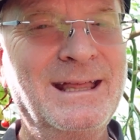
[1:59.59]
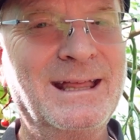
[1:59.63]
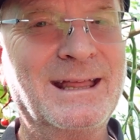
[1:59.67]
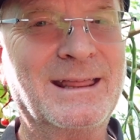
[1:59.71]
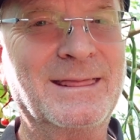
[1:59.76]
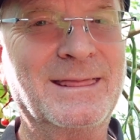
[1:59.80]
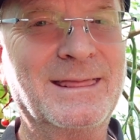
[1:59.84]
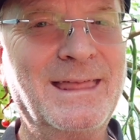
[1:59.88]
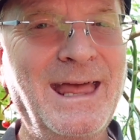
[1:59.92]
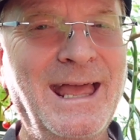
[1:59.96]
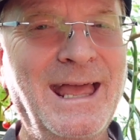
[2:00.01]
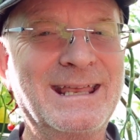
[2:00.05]

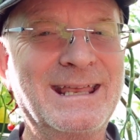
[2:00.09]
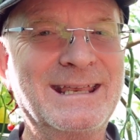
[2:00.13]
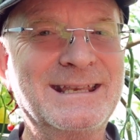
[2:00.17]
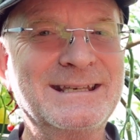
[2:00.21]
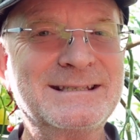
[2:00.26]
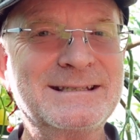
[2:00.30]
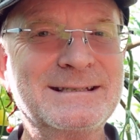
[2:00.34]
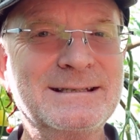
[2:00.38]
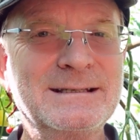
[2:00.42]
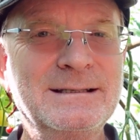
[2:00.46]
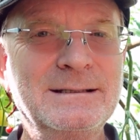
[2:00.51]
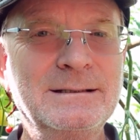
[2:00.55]
And
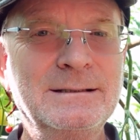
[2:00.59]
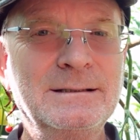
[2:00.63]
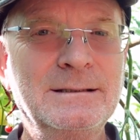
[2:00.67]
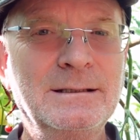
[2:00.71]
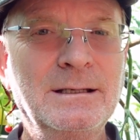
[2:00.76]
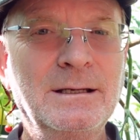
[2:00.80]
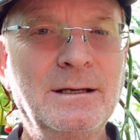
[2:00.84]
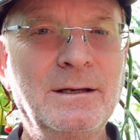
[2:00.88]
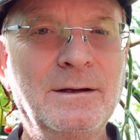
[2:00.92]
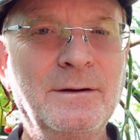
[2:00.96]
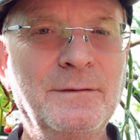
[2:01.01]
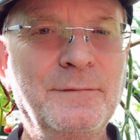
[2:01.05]
is
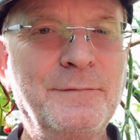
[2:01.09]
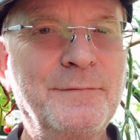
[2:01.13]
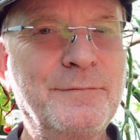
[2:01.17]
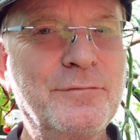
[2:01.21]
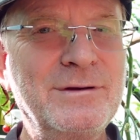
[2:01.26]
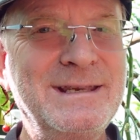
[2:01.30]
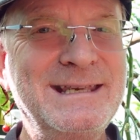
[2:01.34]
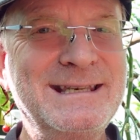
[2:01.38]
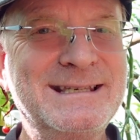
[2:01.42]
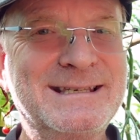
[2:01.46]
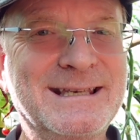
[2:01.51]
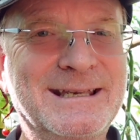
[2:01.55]

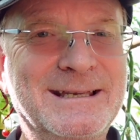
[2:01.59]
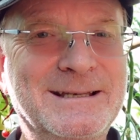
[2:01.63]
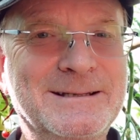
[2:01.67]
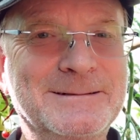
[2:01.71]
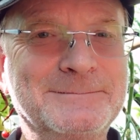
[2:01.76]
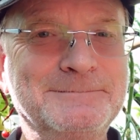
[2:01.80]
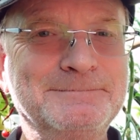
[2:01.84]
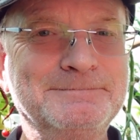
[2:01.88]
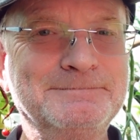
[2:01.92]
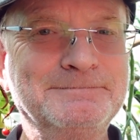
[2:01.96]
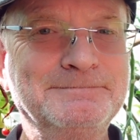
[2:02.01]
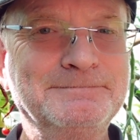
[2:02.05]

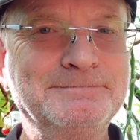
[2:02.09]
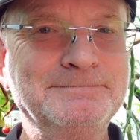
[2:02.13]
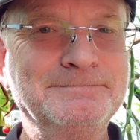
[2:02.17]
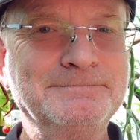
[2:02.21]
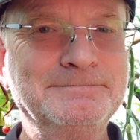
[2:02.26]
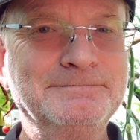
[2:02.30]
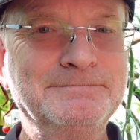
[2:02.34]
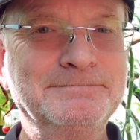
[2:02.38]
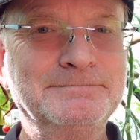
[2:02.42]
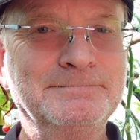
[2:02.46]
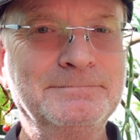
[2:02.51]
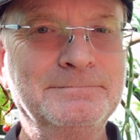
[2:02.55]
freezing.
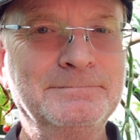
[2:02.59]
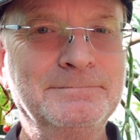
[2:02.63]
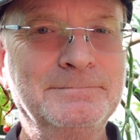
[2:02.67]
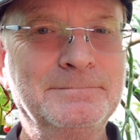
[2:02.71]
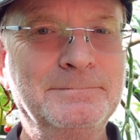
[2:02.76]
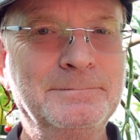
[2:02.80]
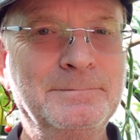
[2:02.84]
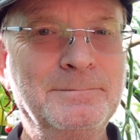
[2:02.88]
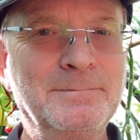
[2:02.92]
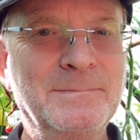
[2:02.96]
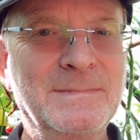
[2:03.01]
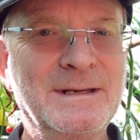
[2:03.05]

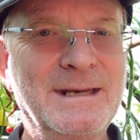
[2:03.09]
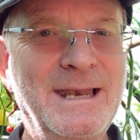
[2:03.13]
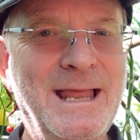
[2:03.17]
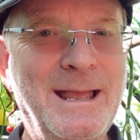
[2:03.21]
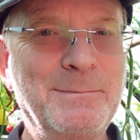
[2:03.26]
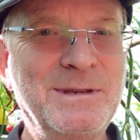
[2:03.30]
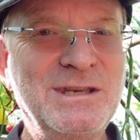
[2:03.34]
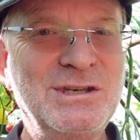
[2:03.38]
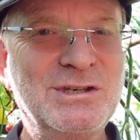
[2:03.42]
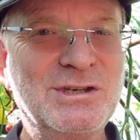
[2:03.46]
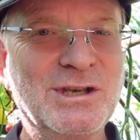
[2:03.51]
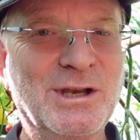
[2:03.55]

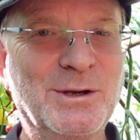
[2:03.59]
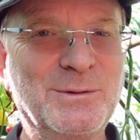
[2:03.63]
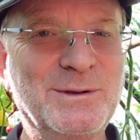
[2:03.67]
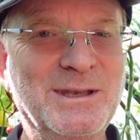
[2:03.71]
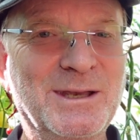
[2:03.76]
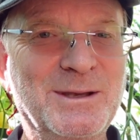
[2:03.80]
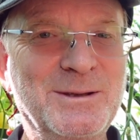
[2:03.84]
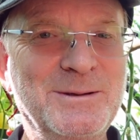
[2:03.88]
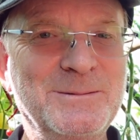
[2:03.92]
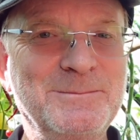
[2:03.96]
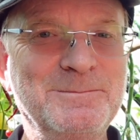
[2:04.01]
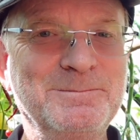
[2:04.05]
Let me show
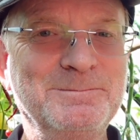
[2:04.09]
you.